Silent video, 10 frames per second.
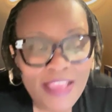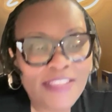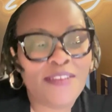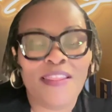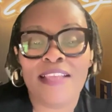
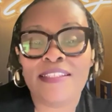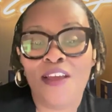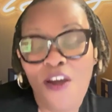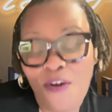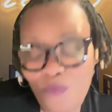So that's
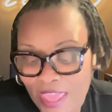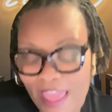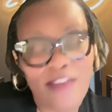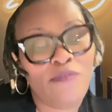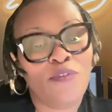all we
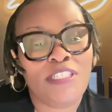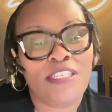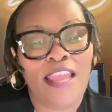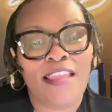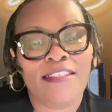have for
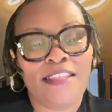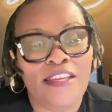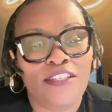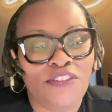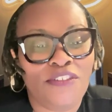tonight's
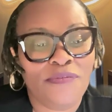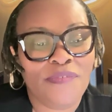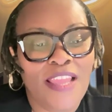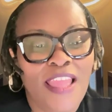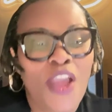lecture
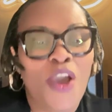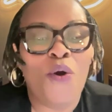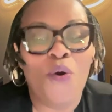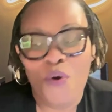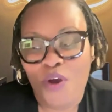
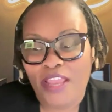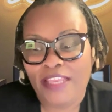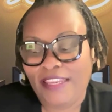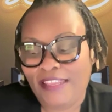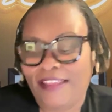
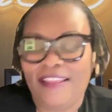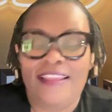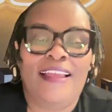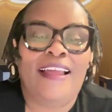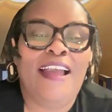on
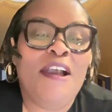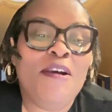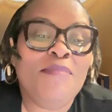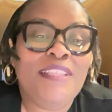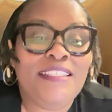
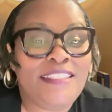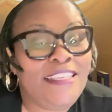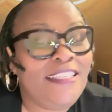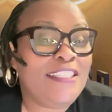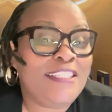
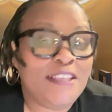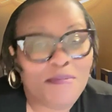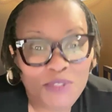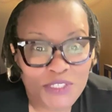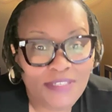the
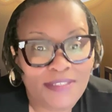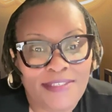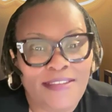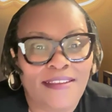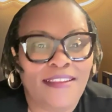
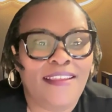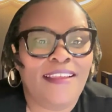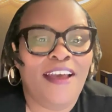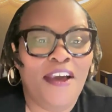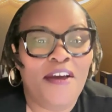subject
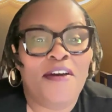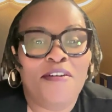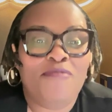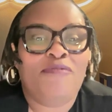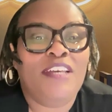
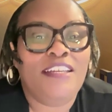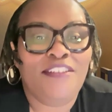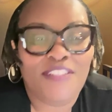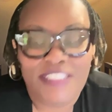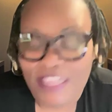of
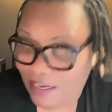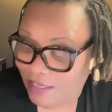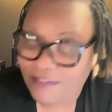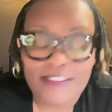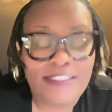understanding